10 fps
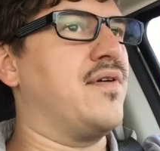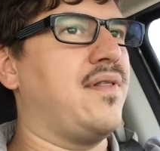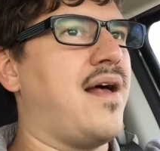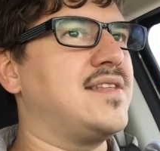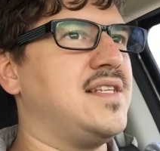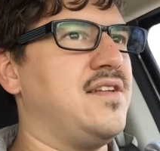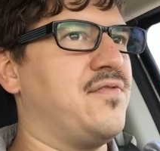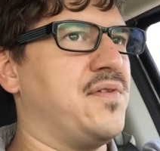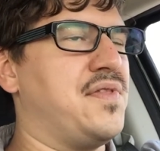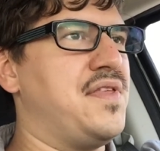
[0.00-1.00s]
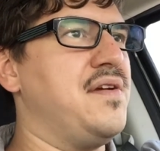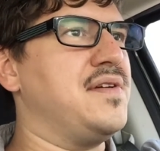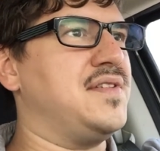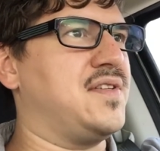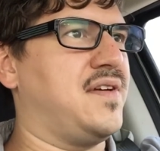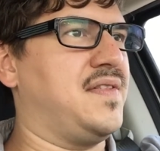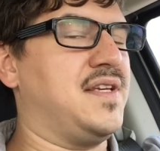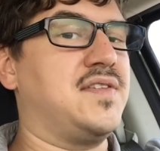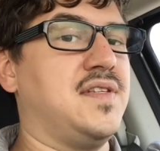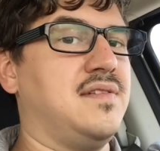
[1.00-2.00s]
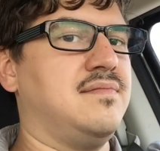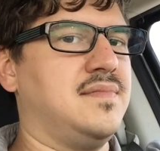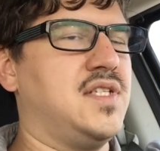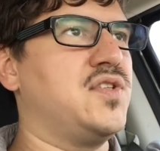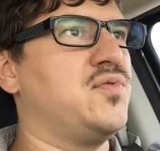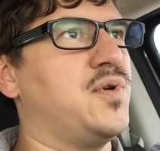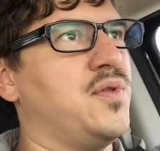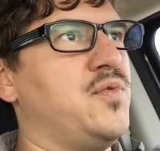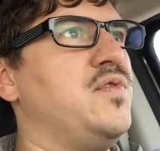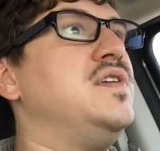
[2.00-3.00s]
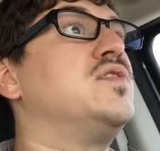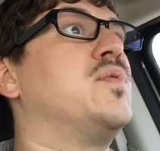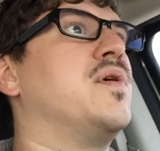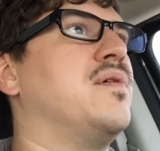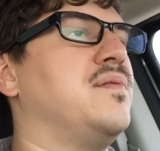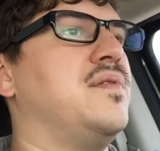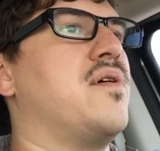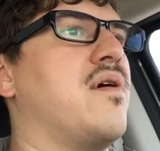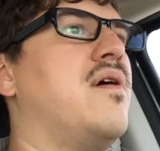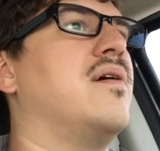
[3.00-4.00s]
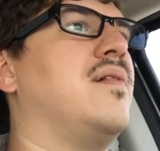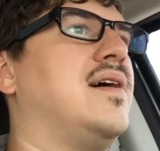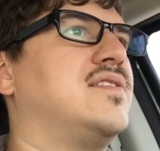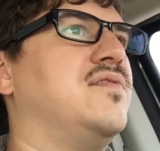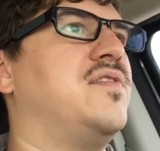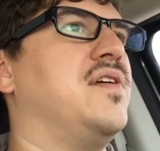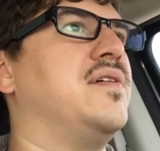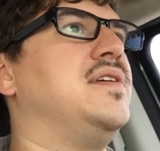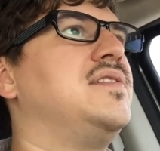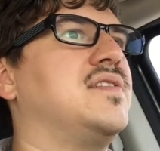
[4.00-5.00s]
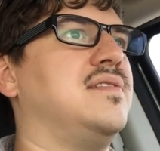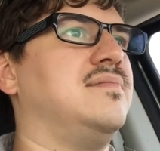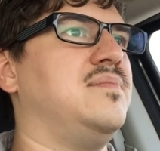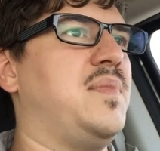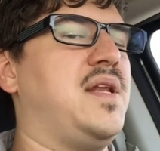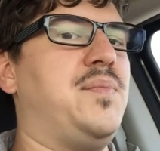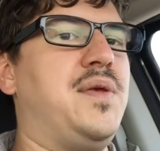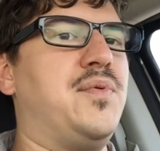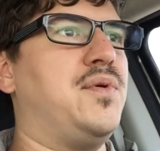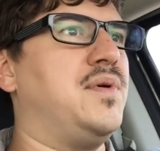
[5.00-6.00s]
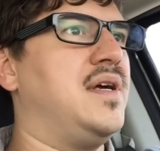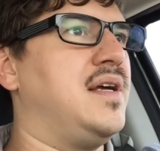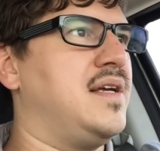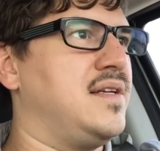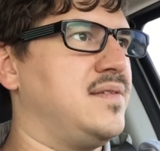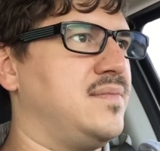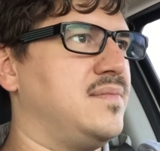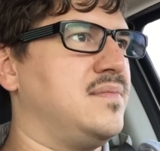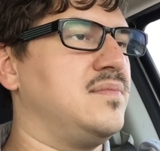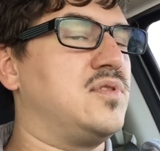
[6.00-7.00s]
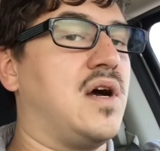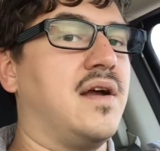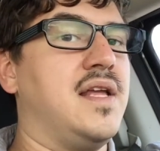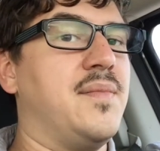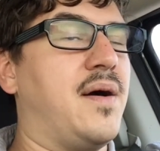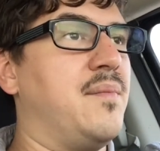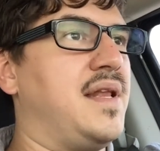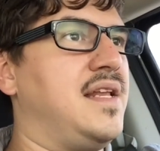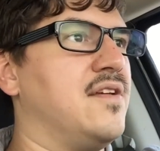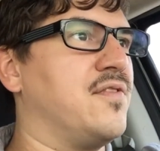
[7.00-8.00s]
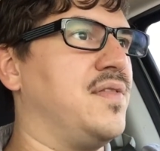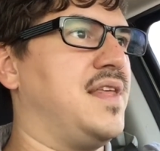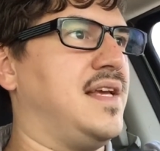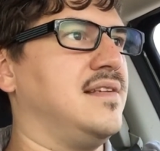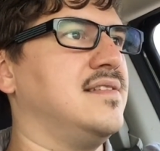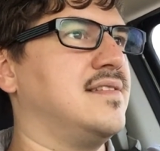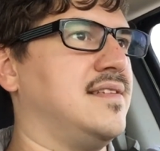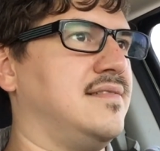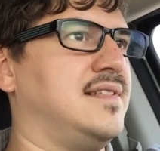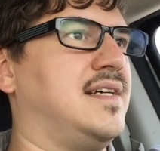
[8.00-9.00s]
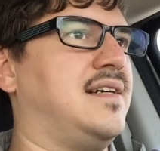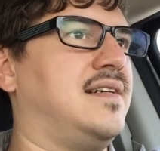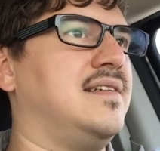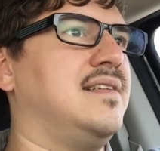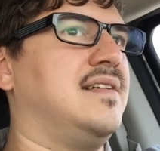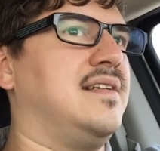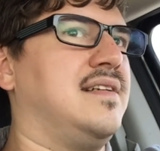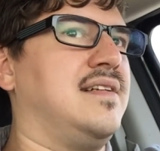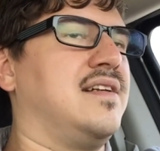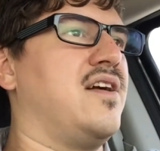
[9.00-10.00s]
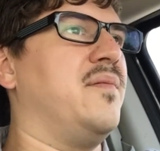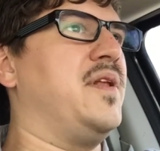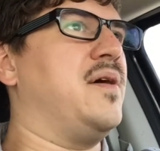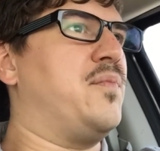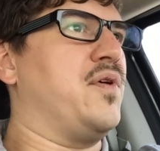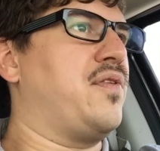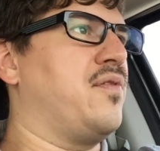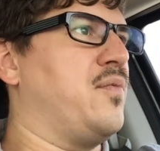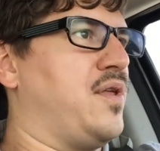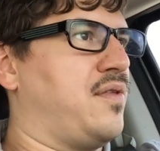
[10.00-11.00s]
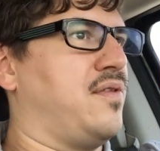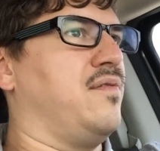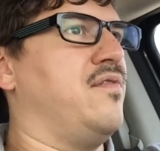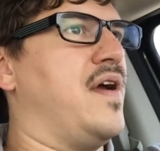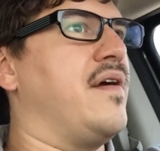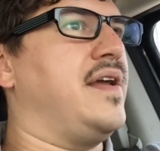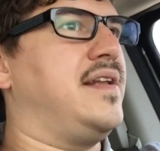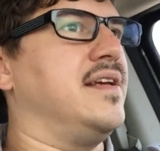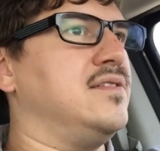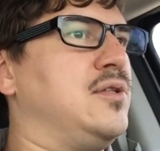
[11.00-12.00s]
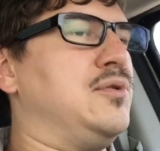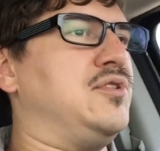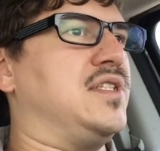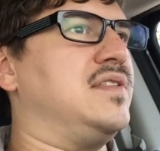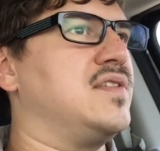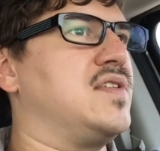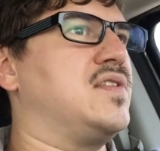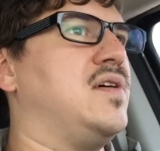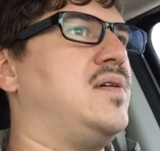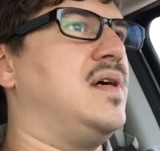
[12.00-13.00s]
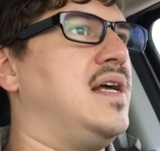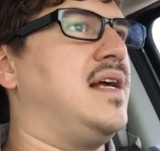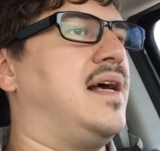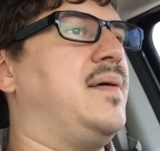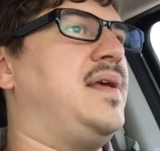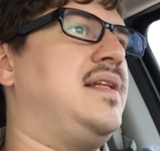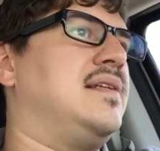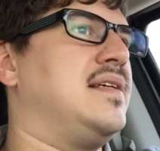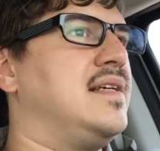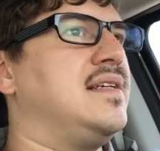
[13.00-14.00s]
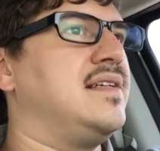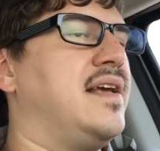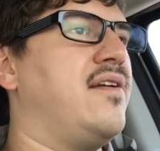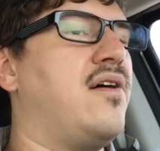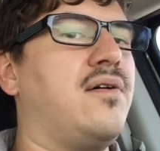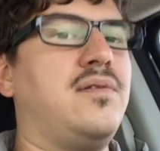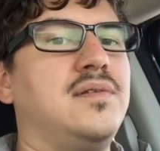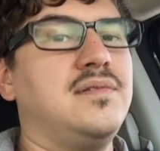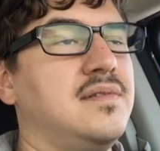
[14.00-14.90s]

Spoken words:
heard lots of different theories on this, and this is one of the movies where there are lots of theories and many people talking about many different things and coming up with varied conclusions. So, I mean, in all